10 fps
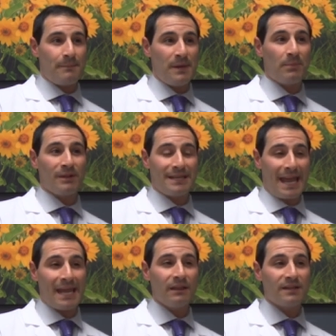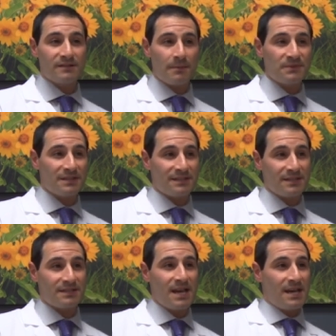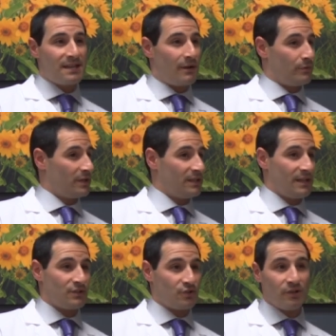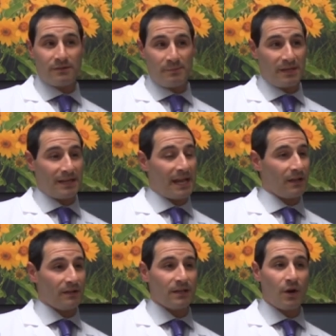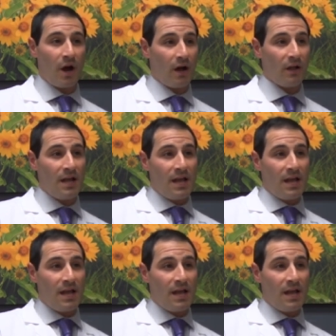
people inhaling substances that really they shouldn't be inhaling at all.